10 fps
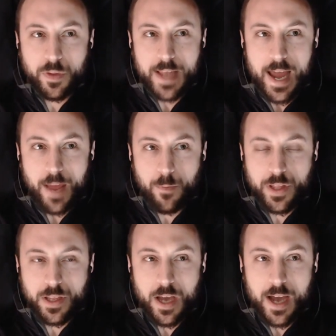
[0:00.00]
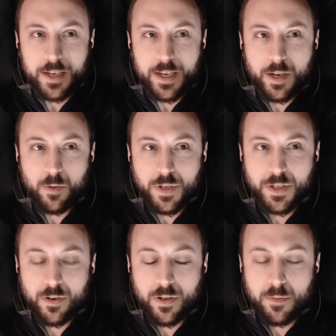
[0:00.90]
but the idea
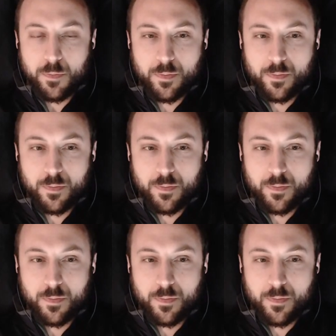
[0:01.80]
was certainly